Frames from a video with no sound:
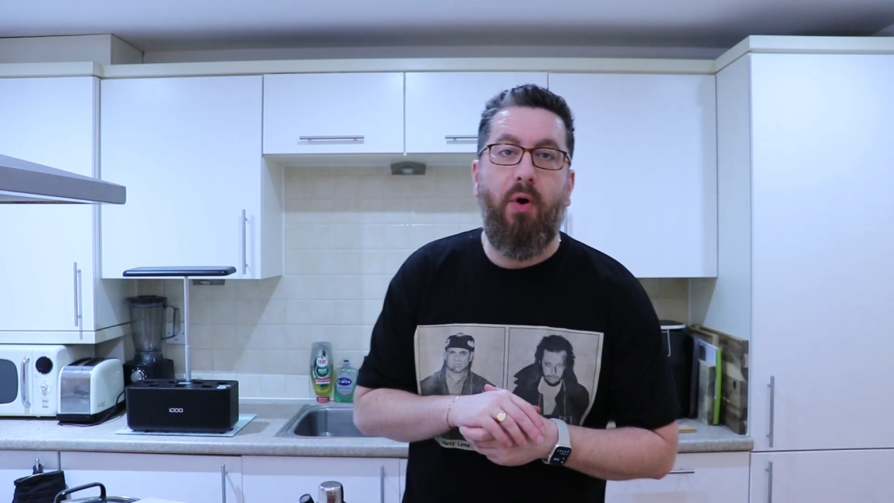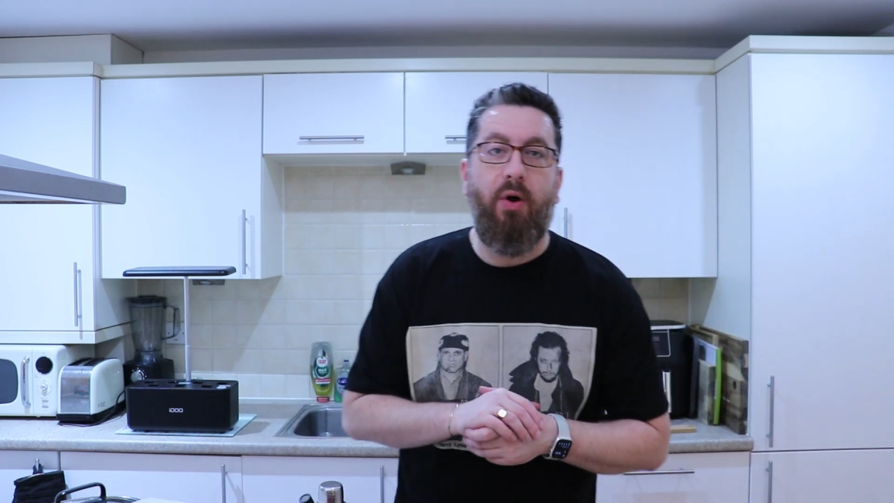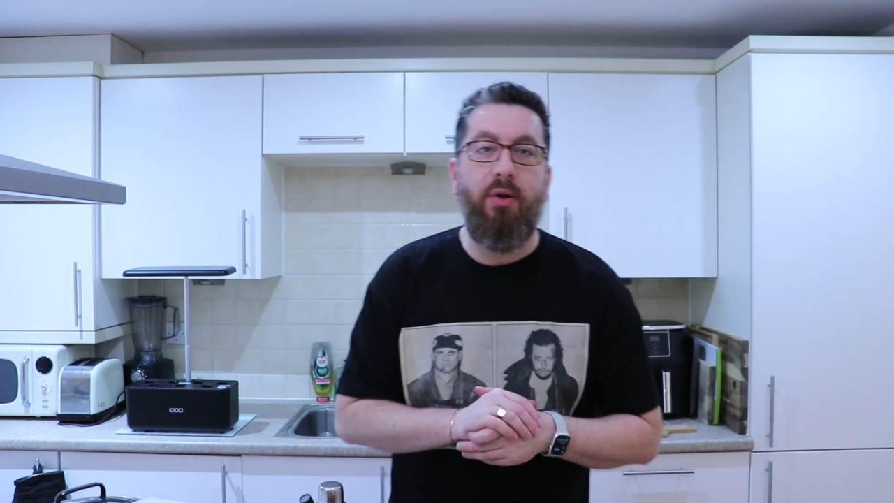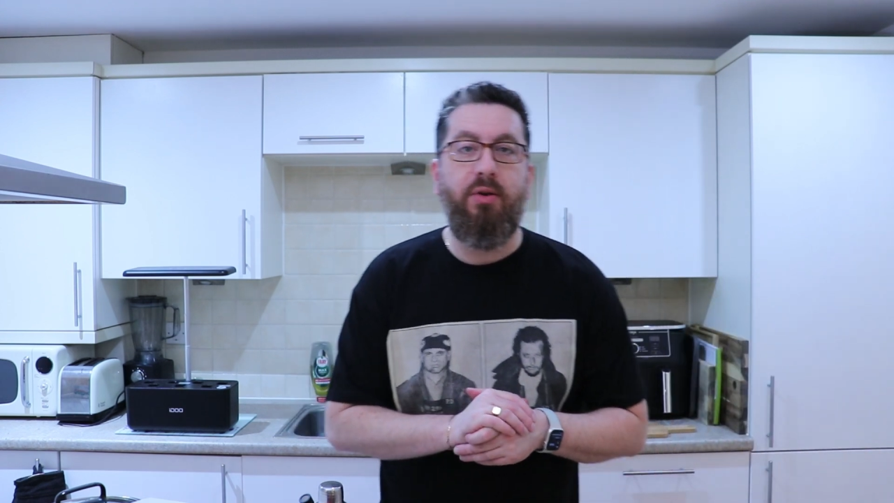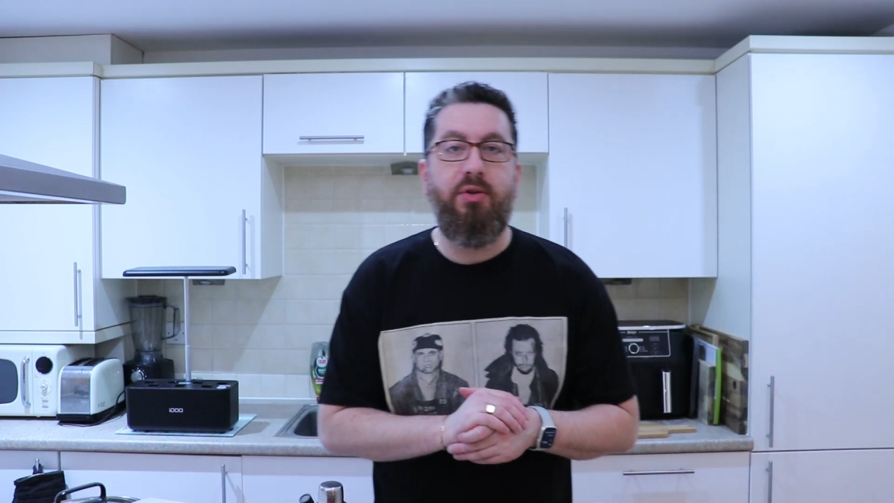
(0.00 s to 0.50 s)

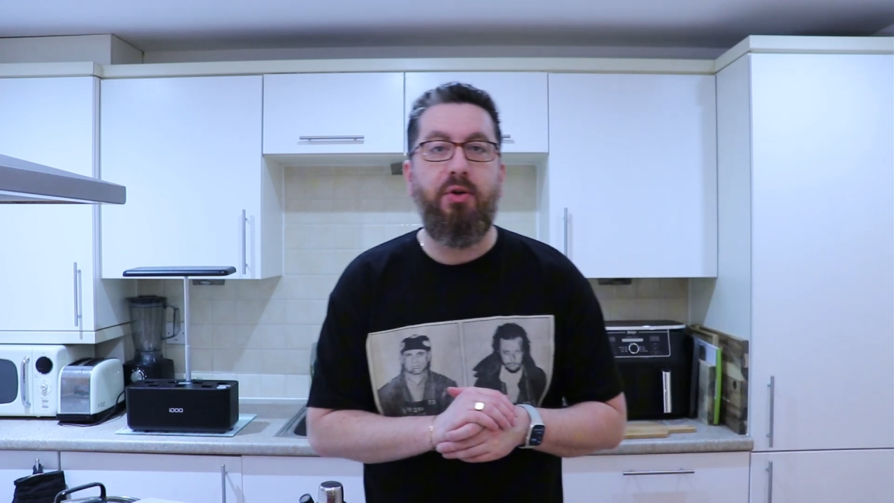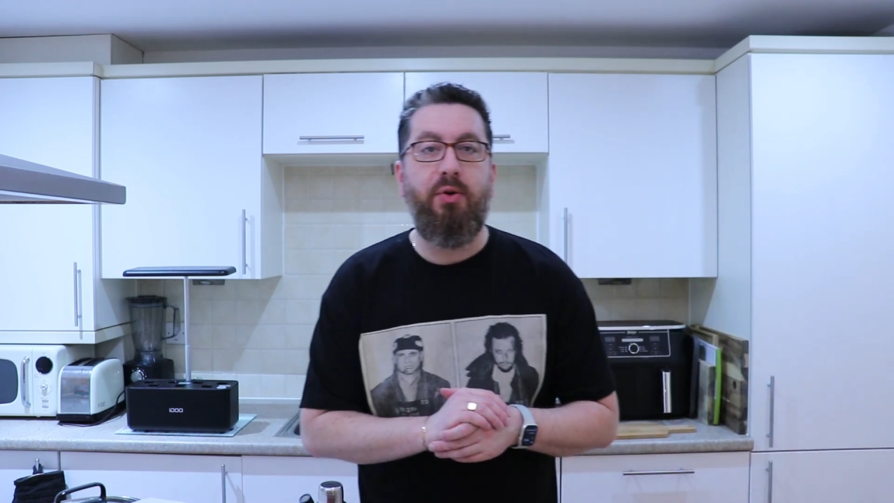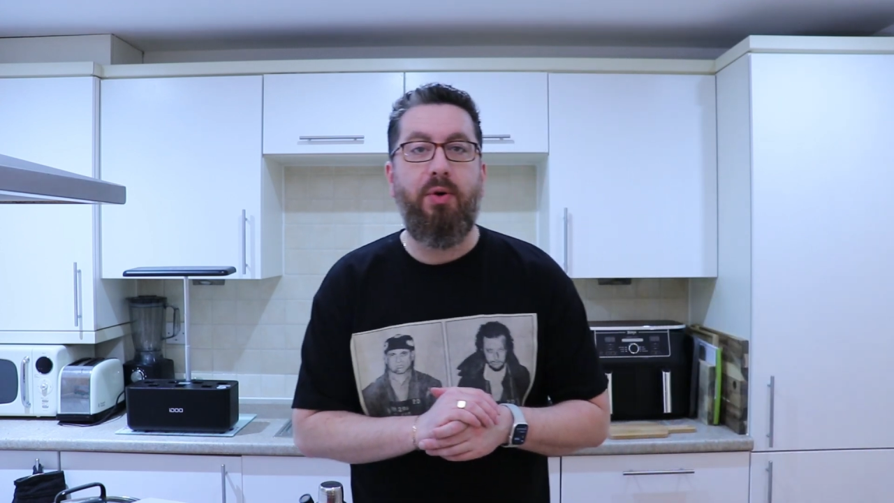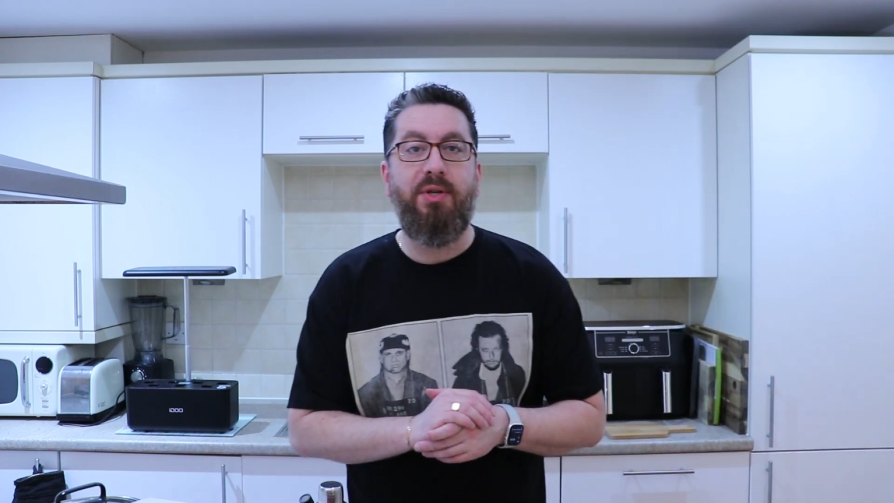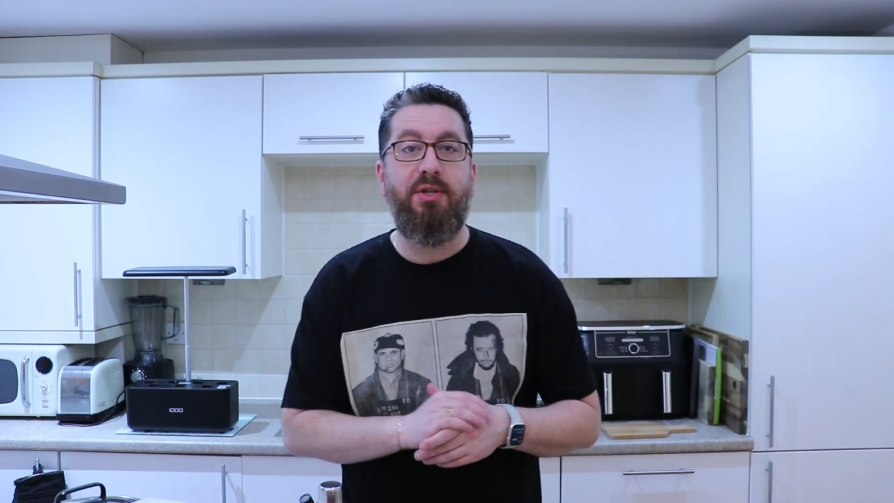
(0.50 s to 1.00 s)
on
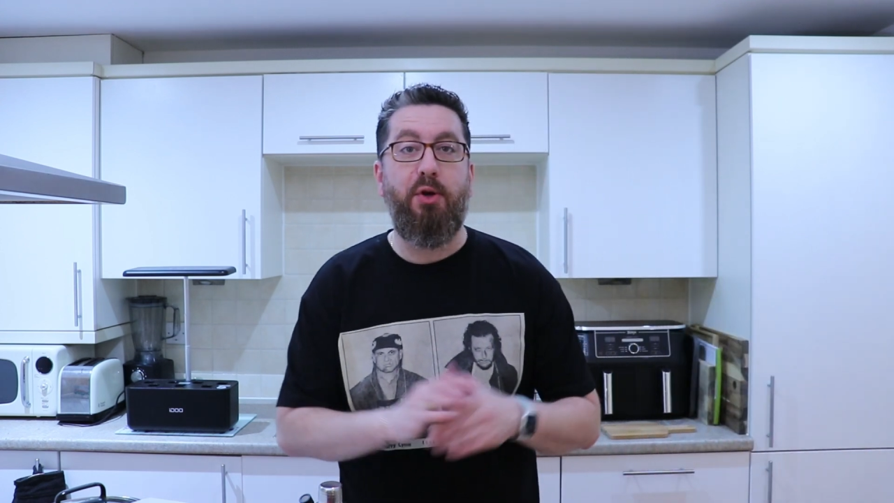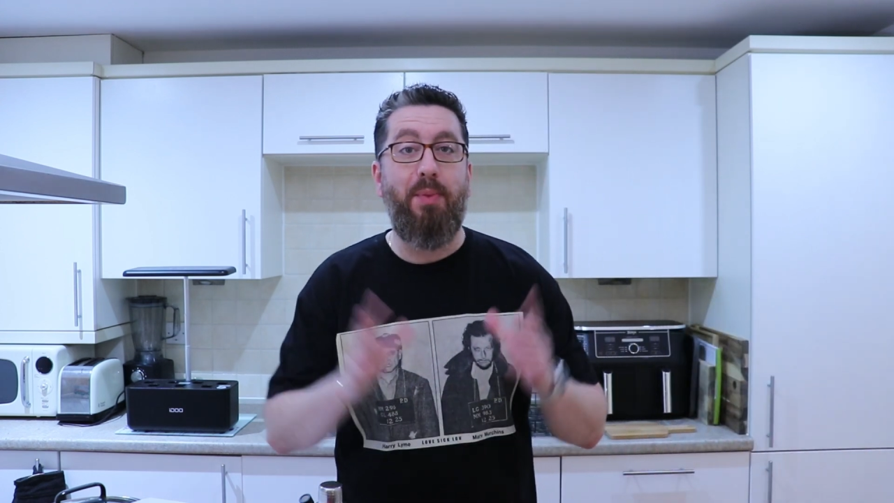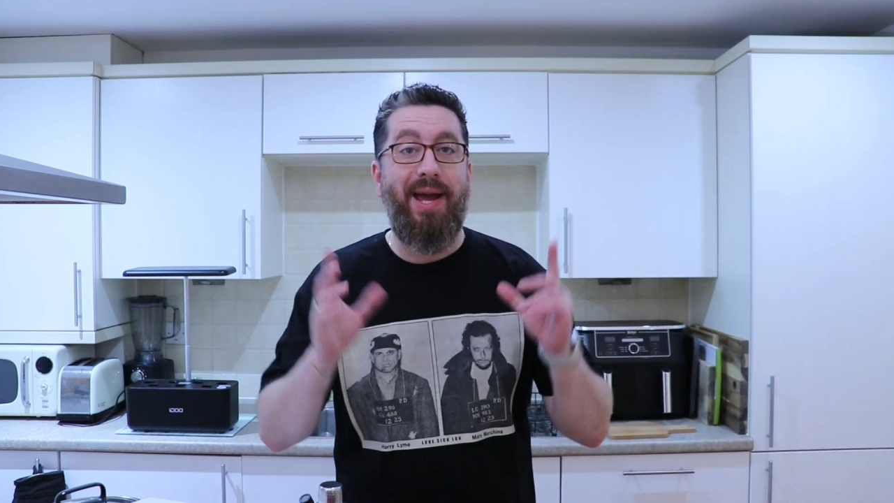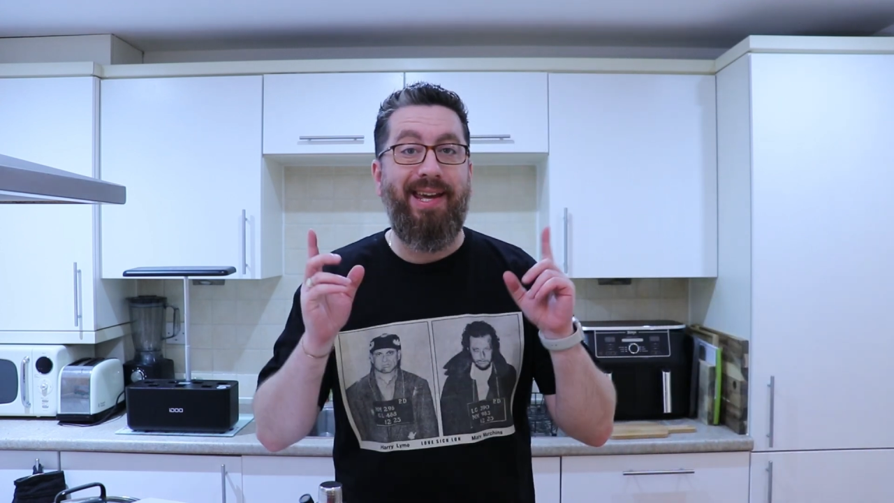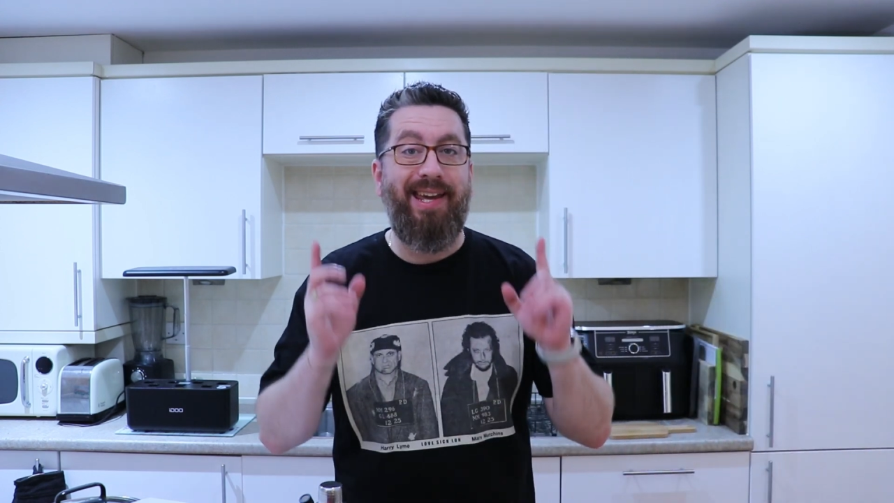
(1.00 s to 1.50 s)
to some